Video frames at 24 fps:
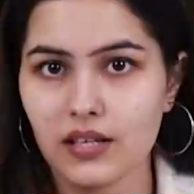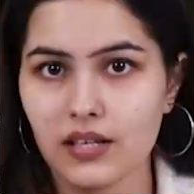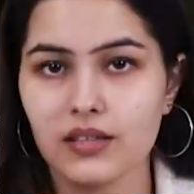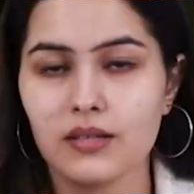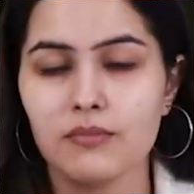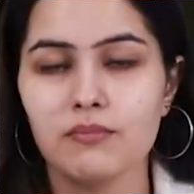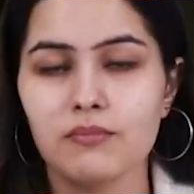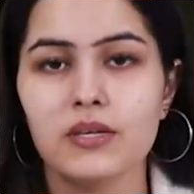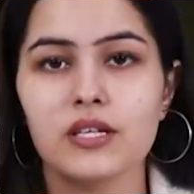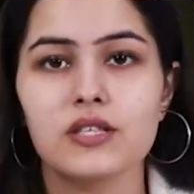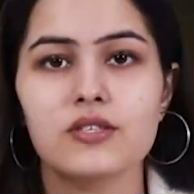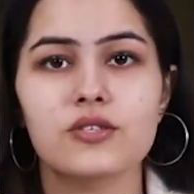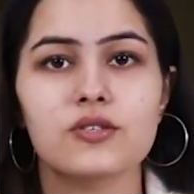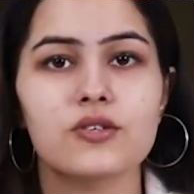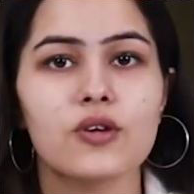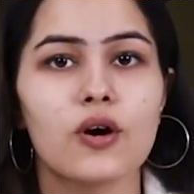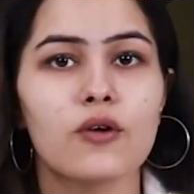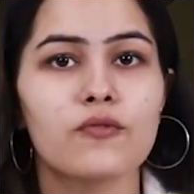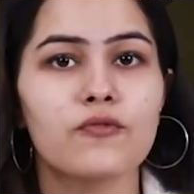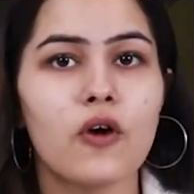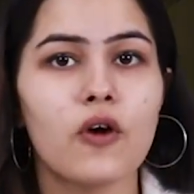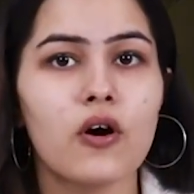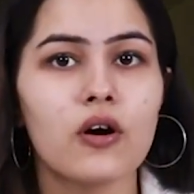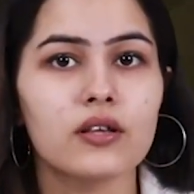In the midst
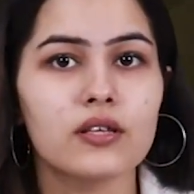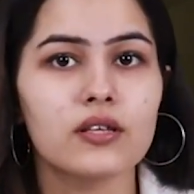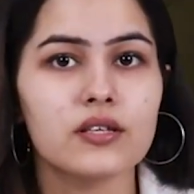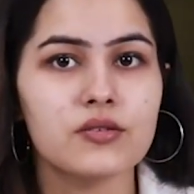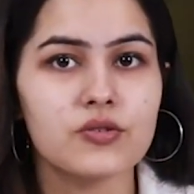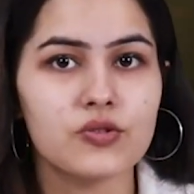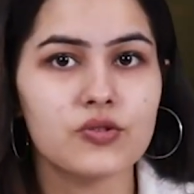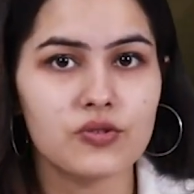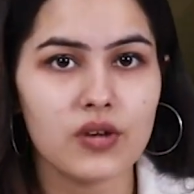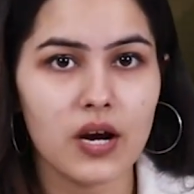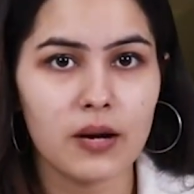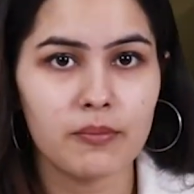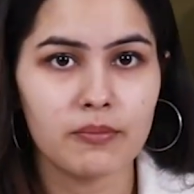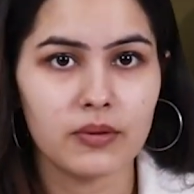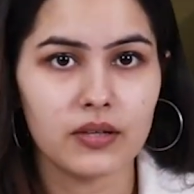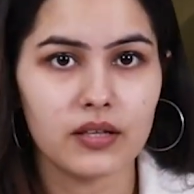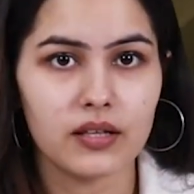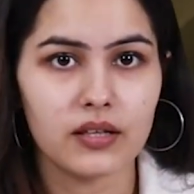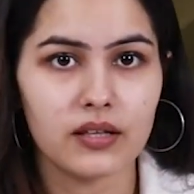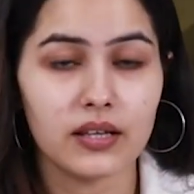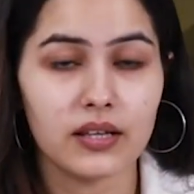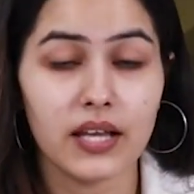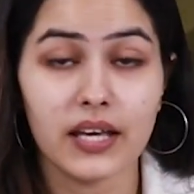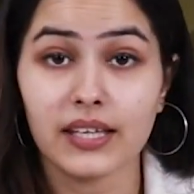of all this
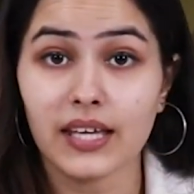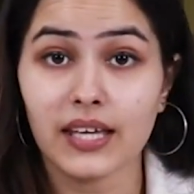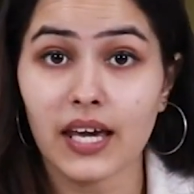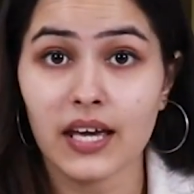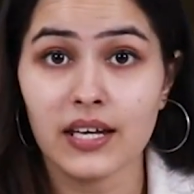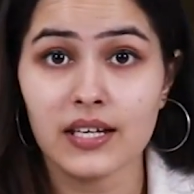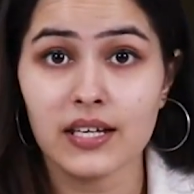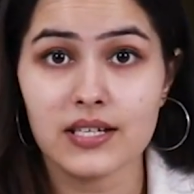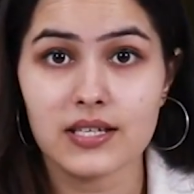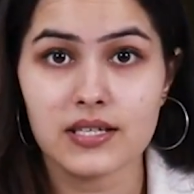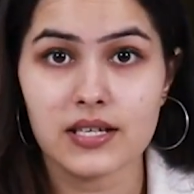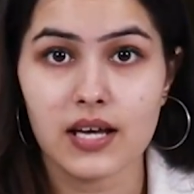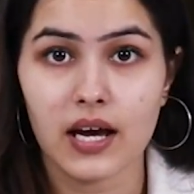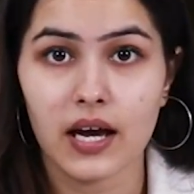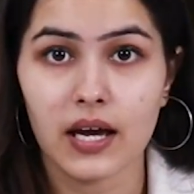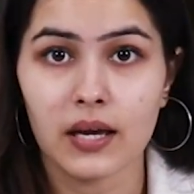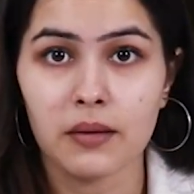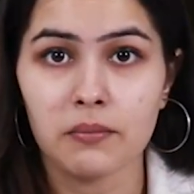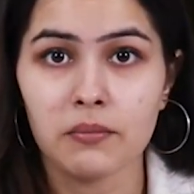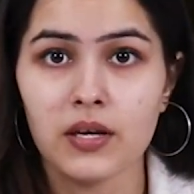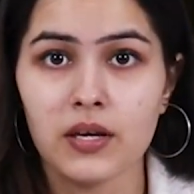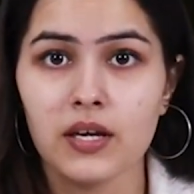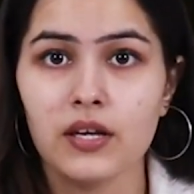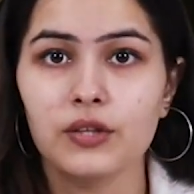trouble, like any
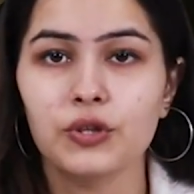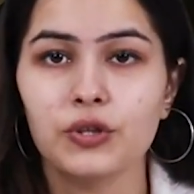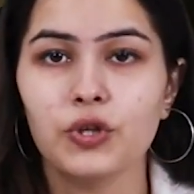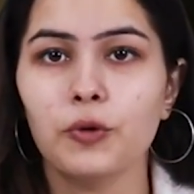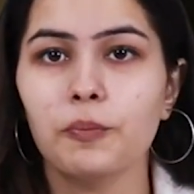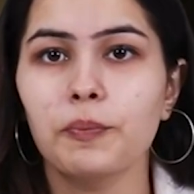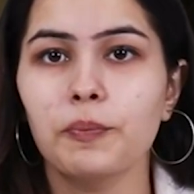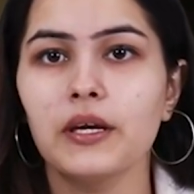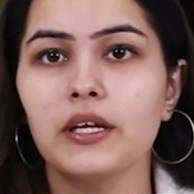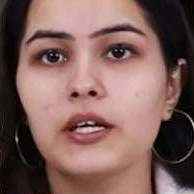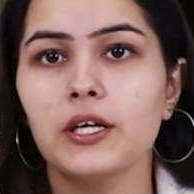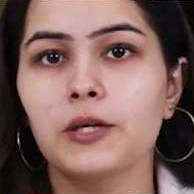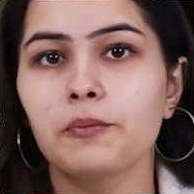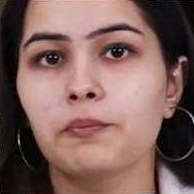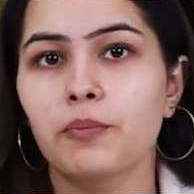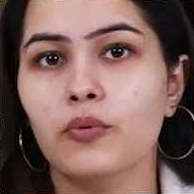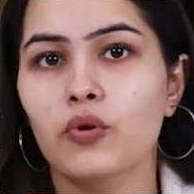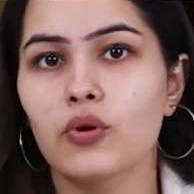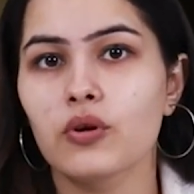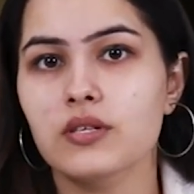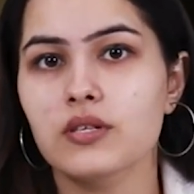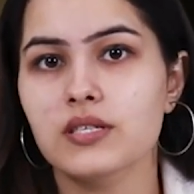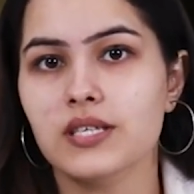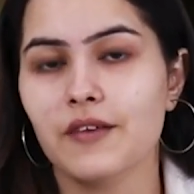time, the opinion
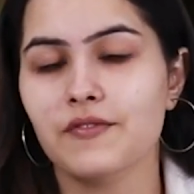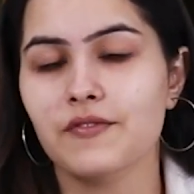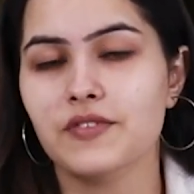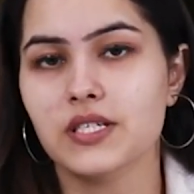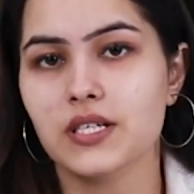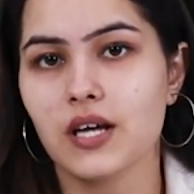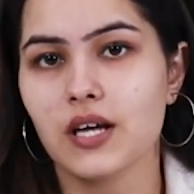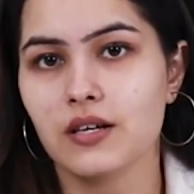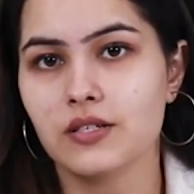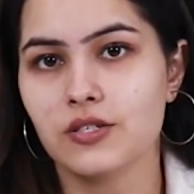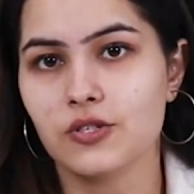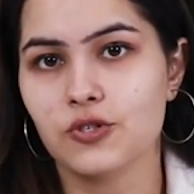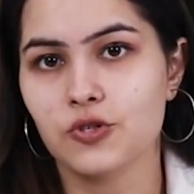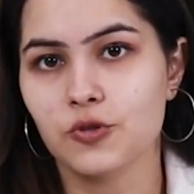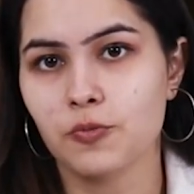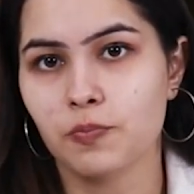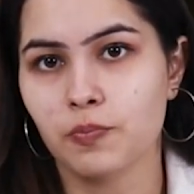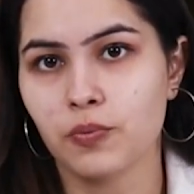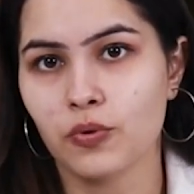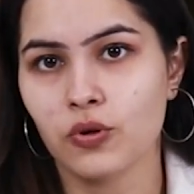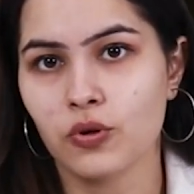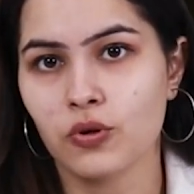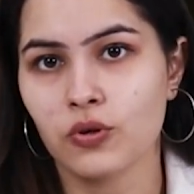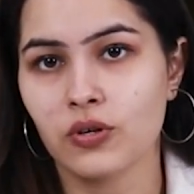polls have started to
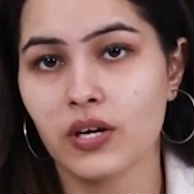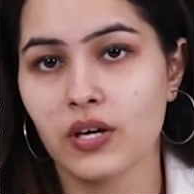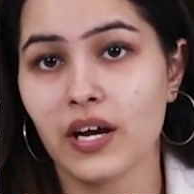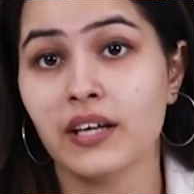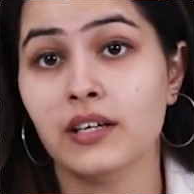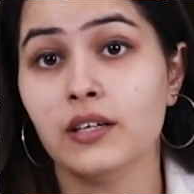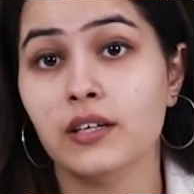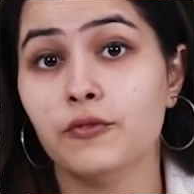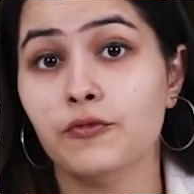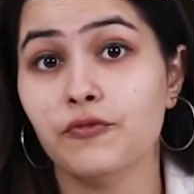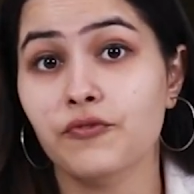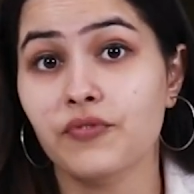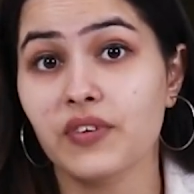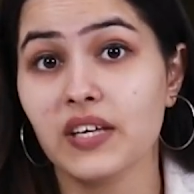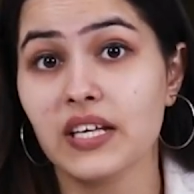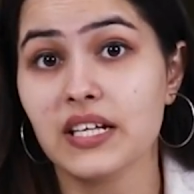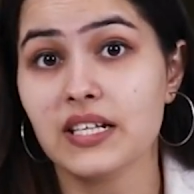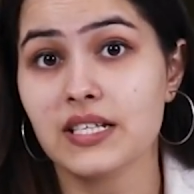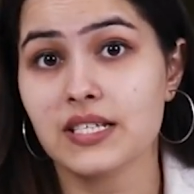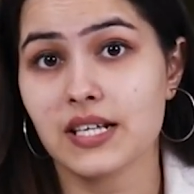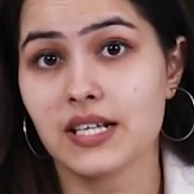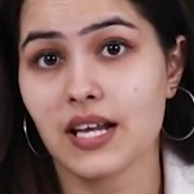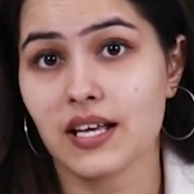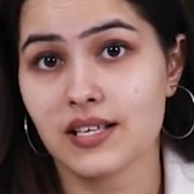pour, and it
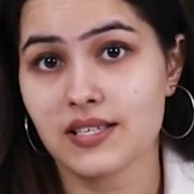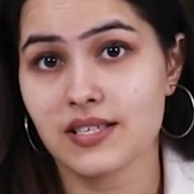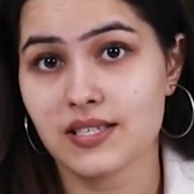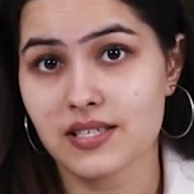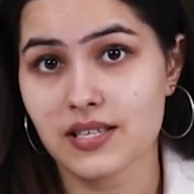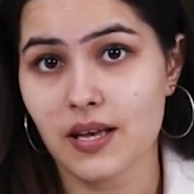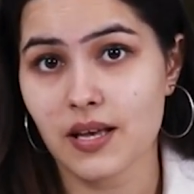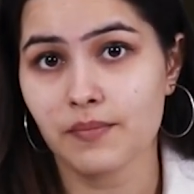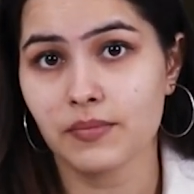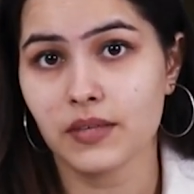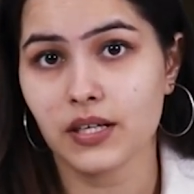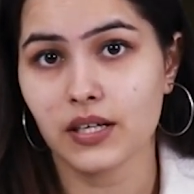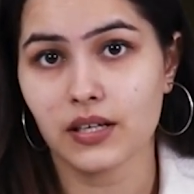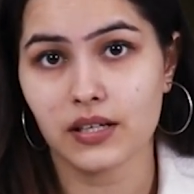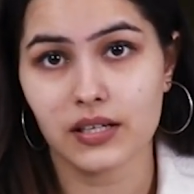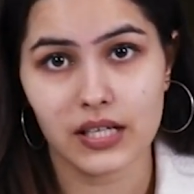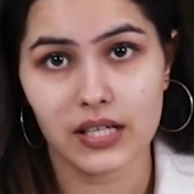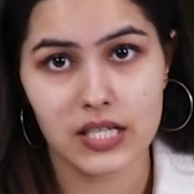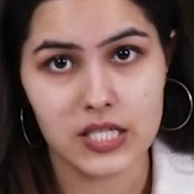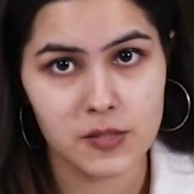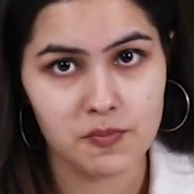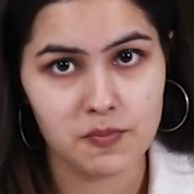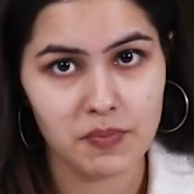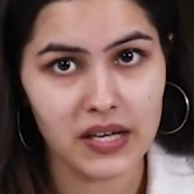feels like something
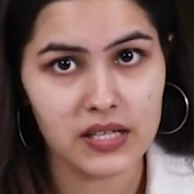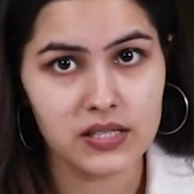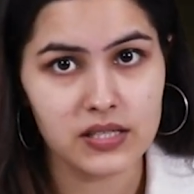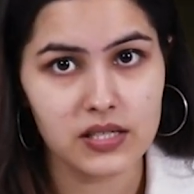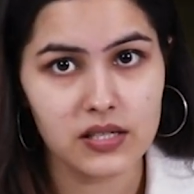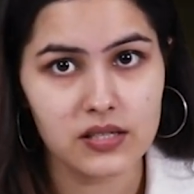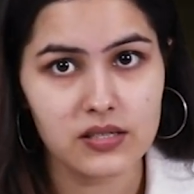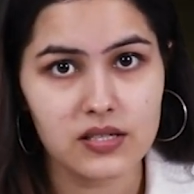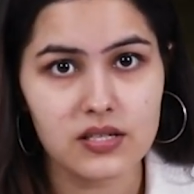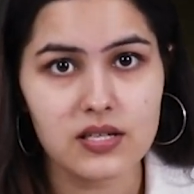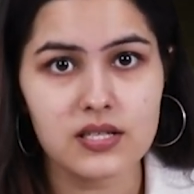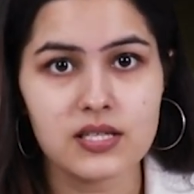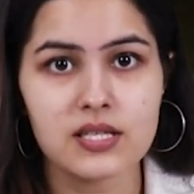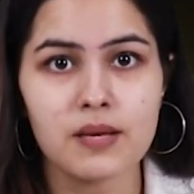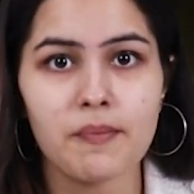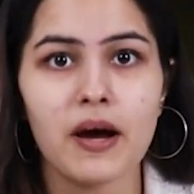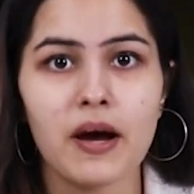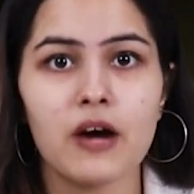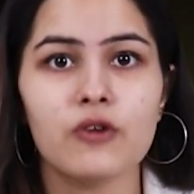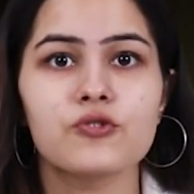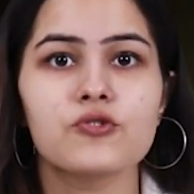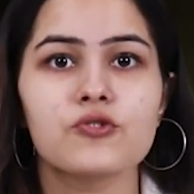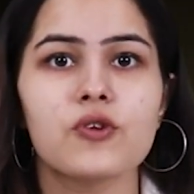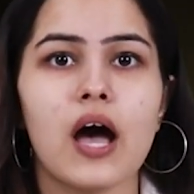unexpected is
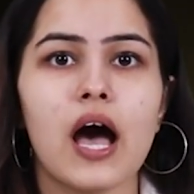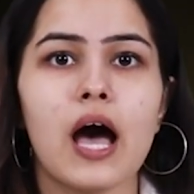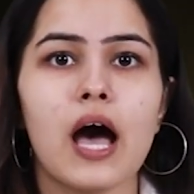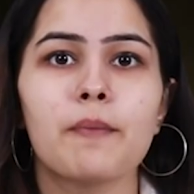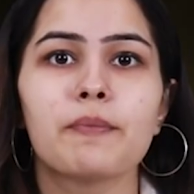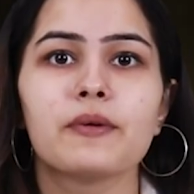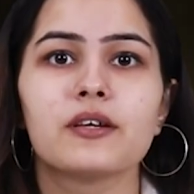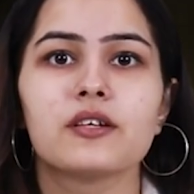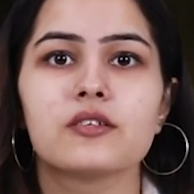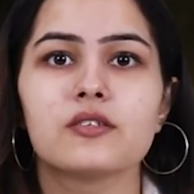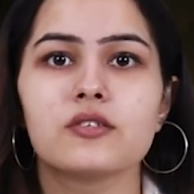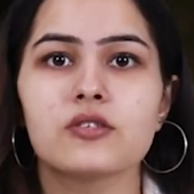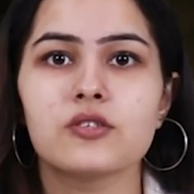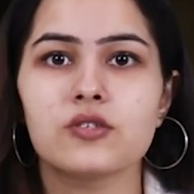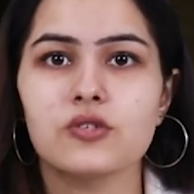about to happen in